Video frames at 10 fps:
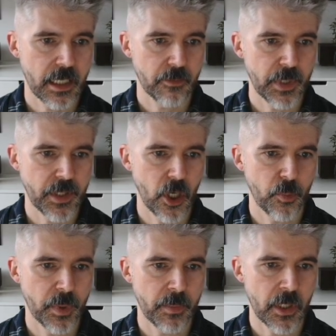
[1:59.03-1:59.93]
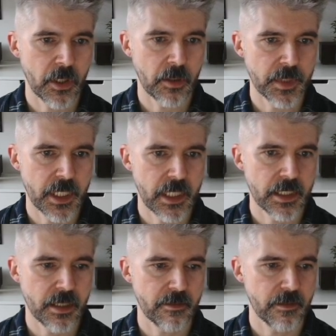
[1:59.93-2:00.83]
with the open palms,
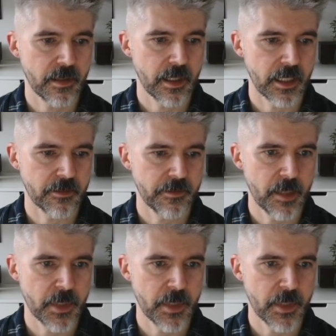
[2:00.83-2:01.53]
his famous